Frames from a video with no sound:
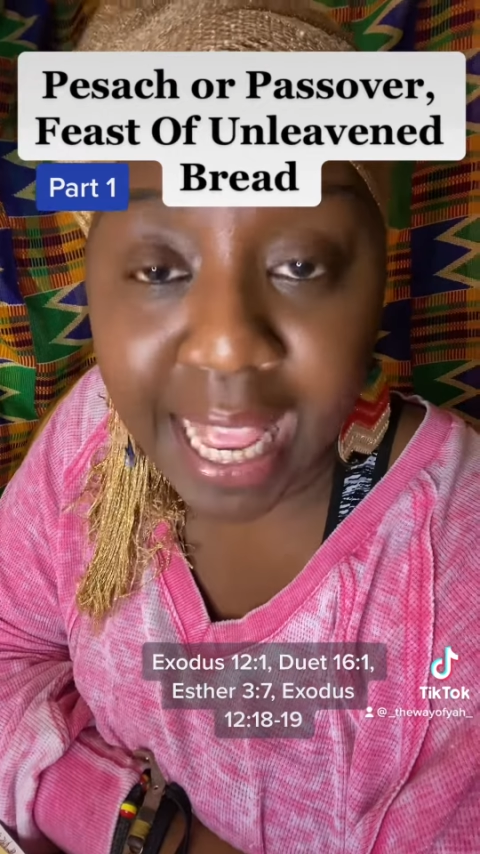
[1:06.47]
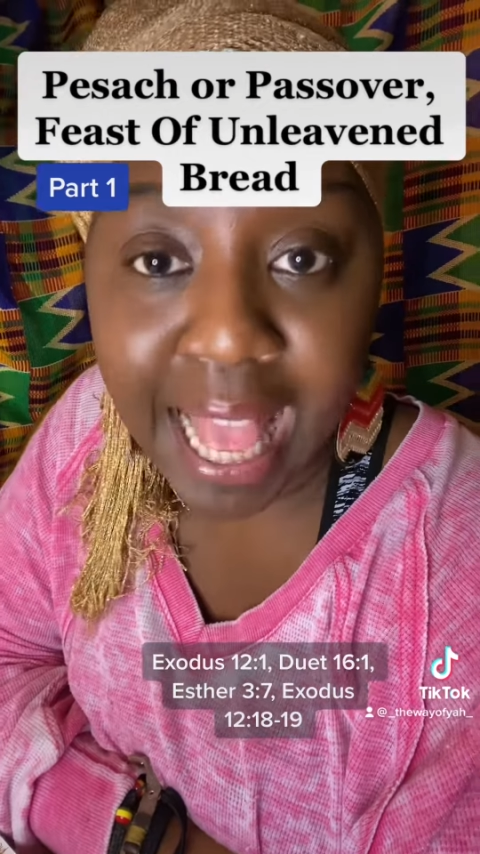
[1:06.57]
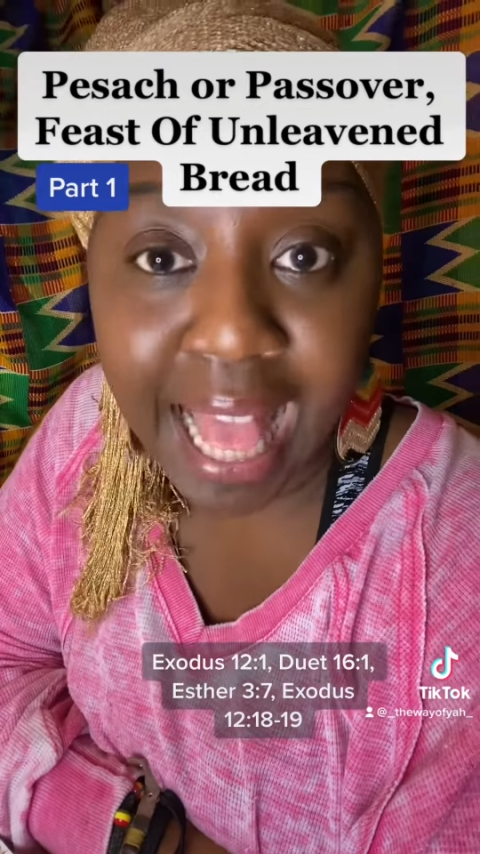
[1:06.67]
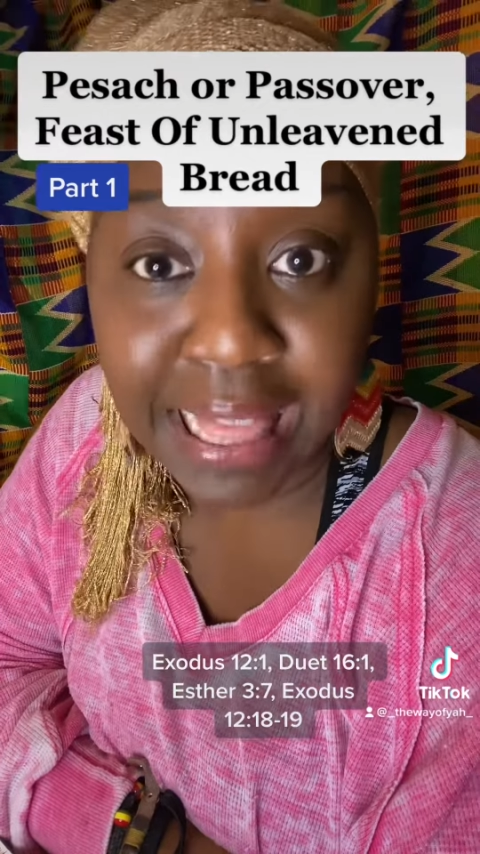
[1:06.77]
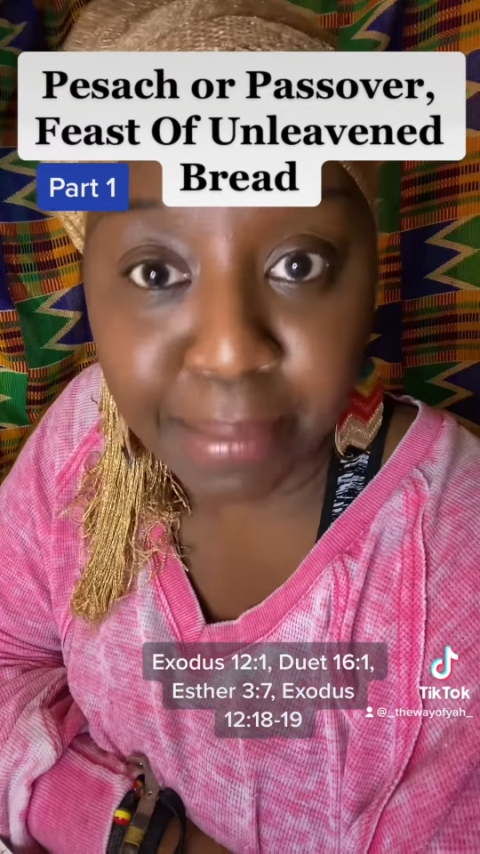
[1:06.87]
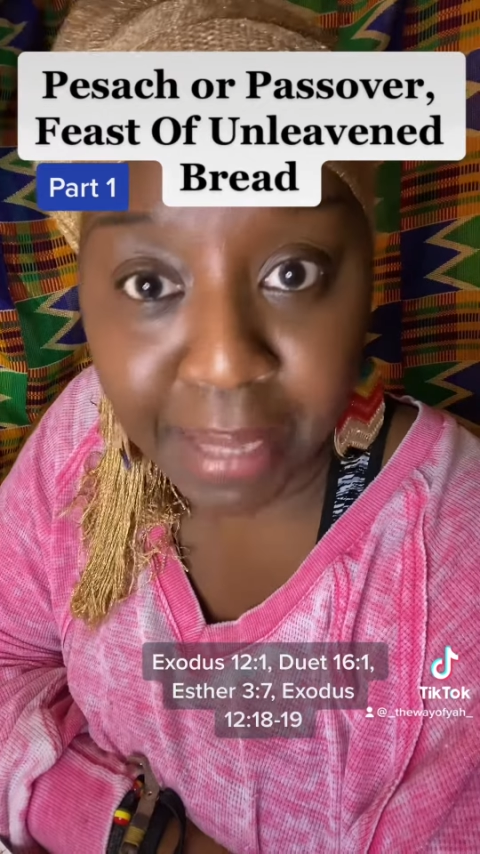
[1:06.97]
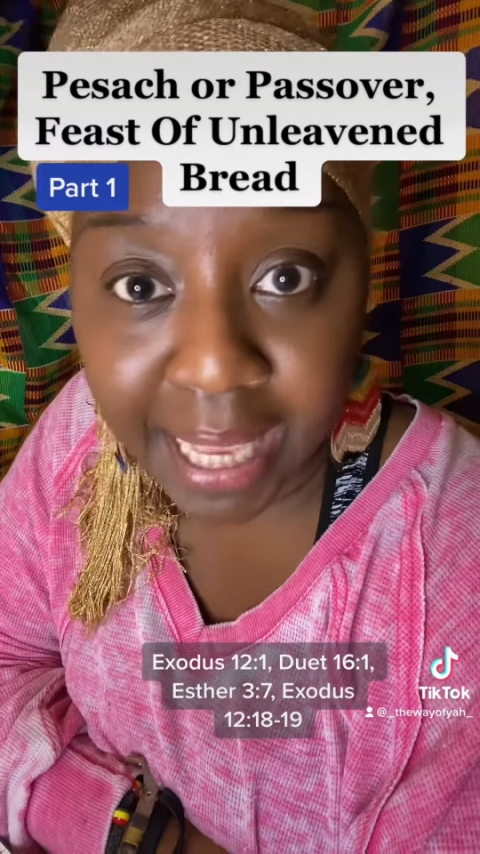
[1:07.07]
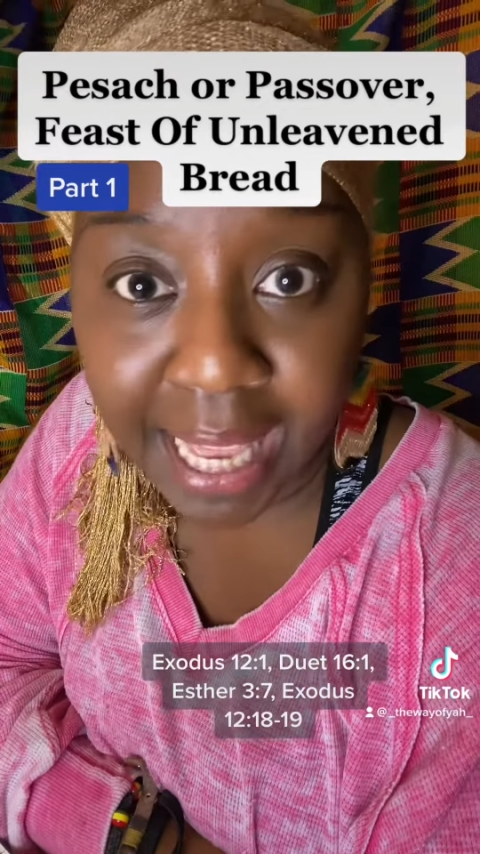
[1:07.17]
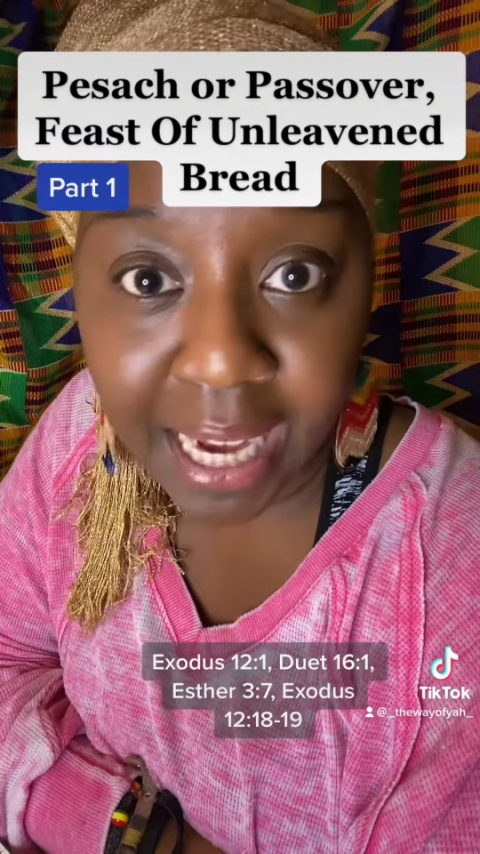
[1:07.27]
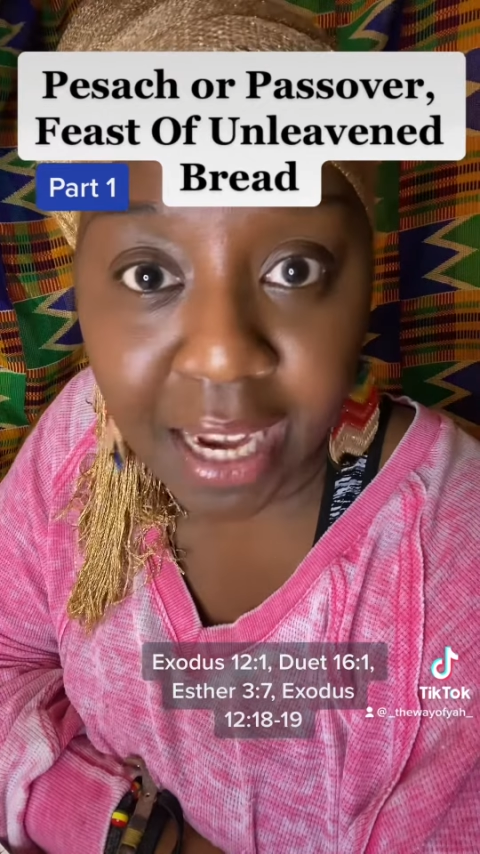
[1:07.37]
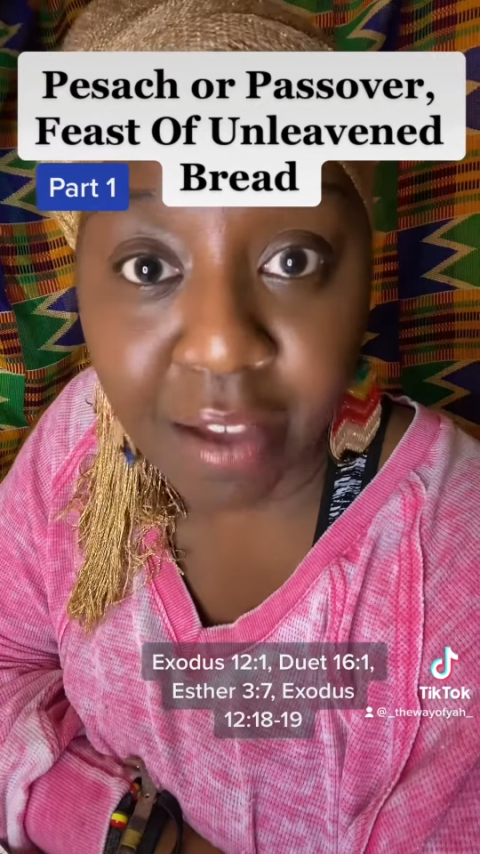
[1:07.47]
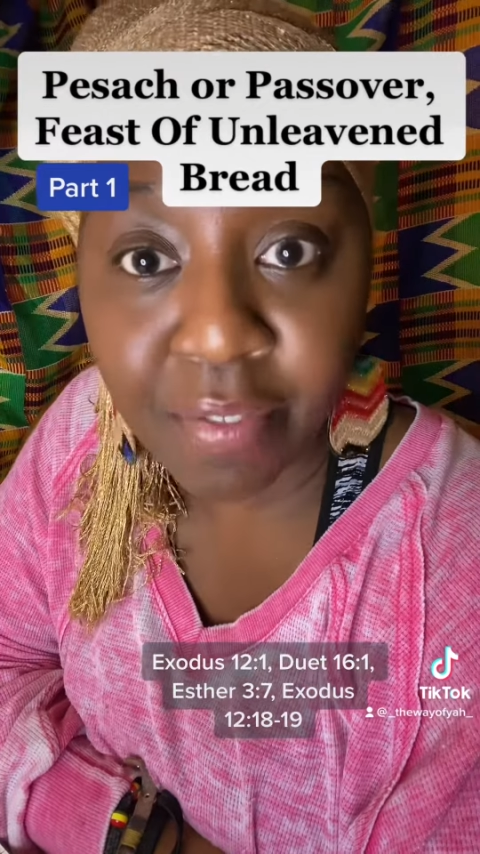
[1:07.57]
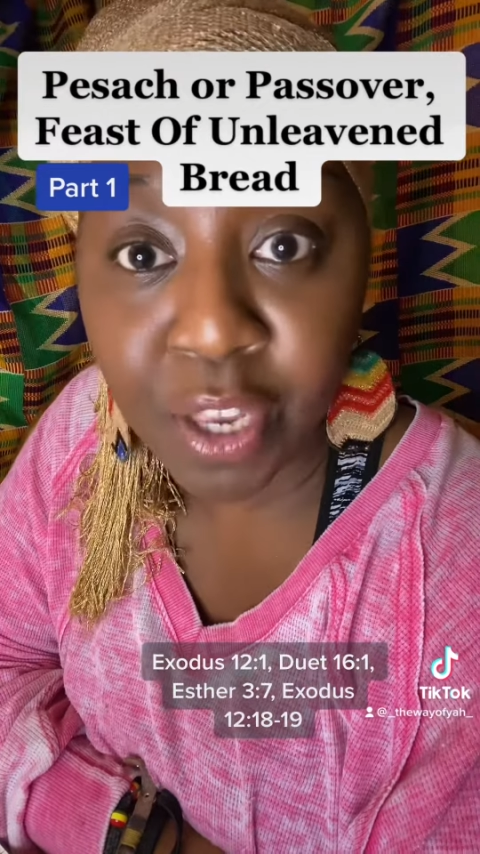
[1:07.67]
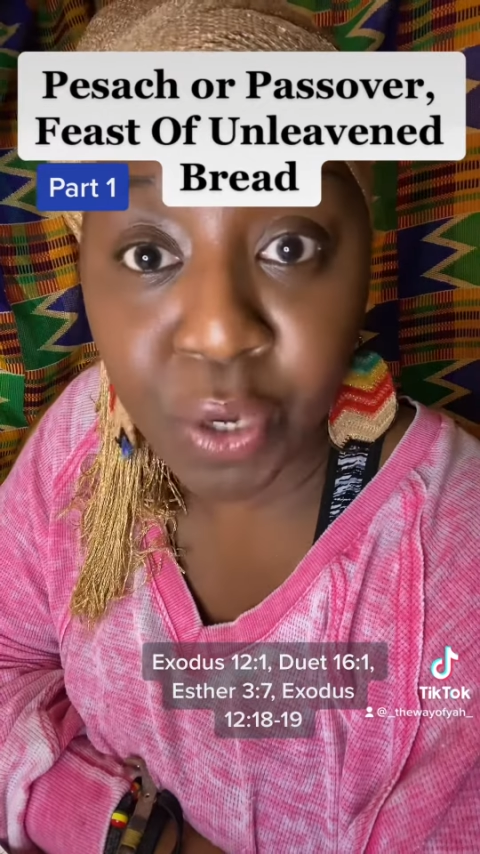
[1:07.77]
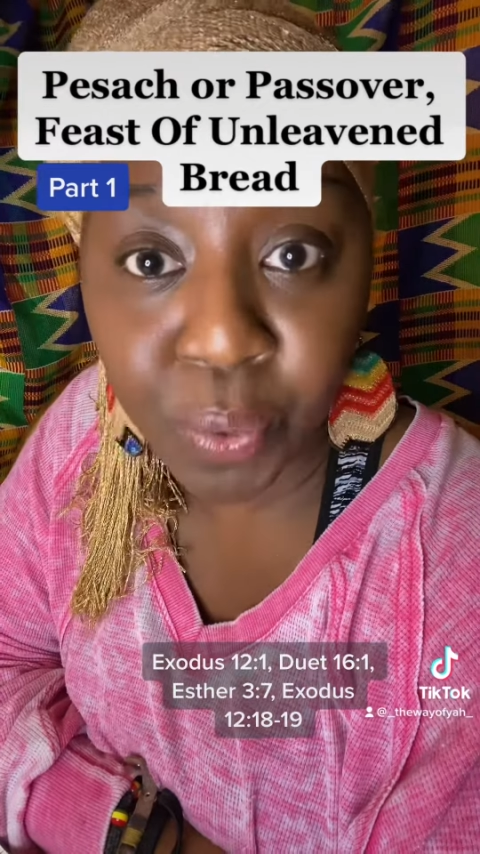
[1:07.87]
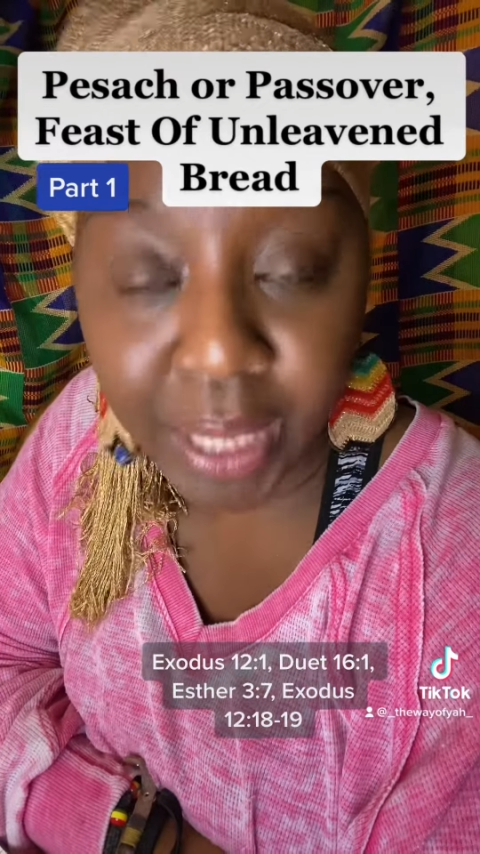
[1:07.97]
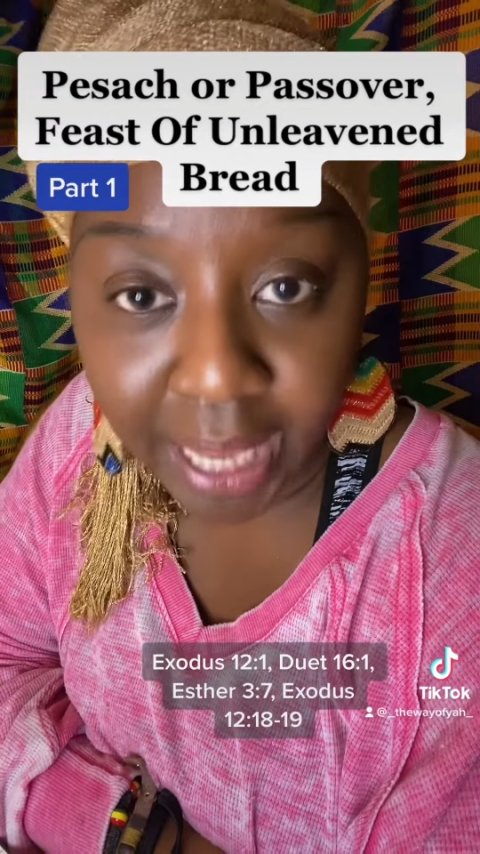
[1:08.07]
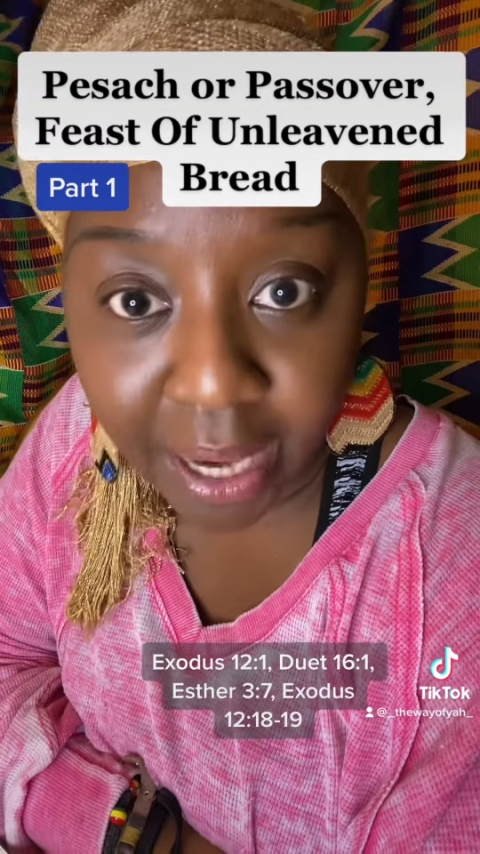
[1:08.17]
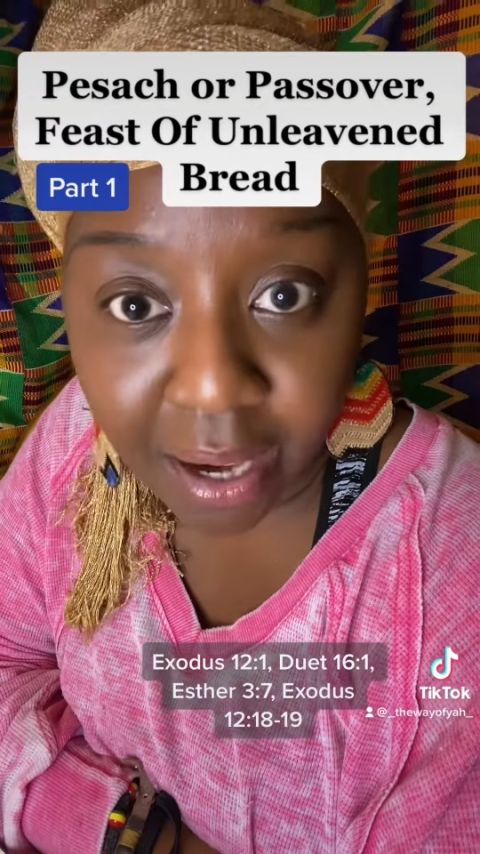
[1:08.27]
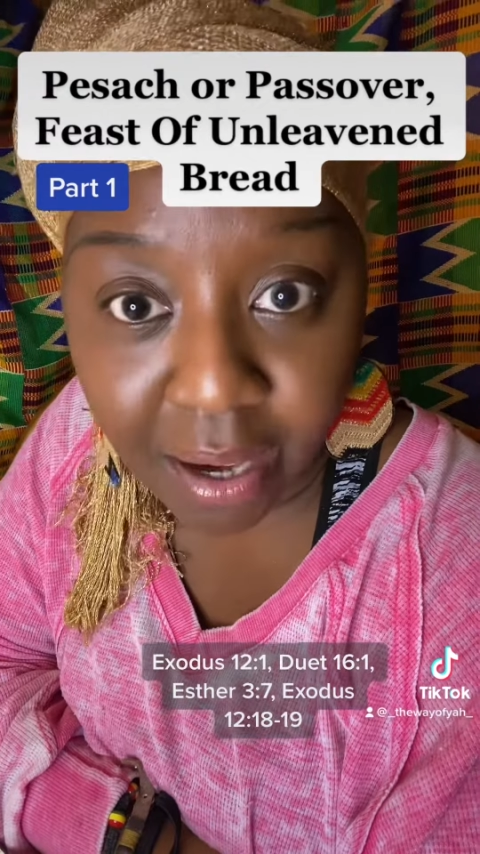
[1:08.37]
at the beginning of the new
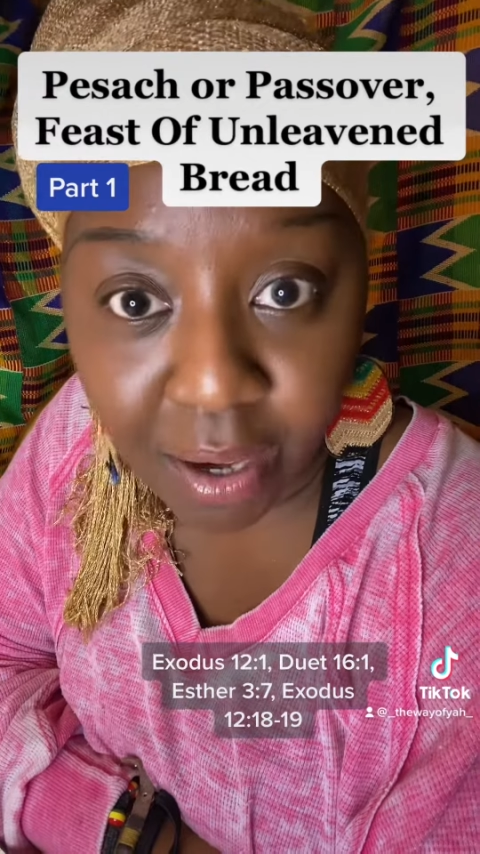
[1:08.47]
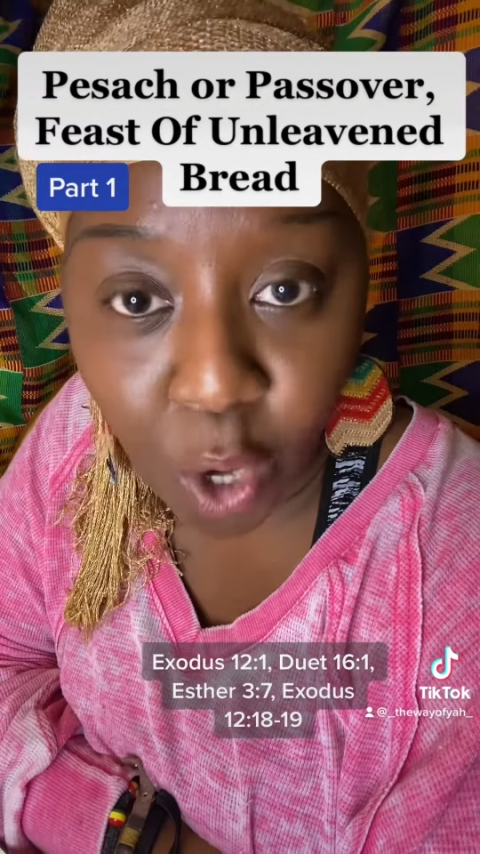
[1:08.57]
year,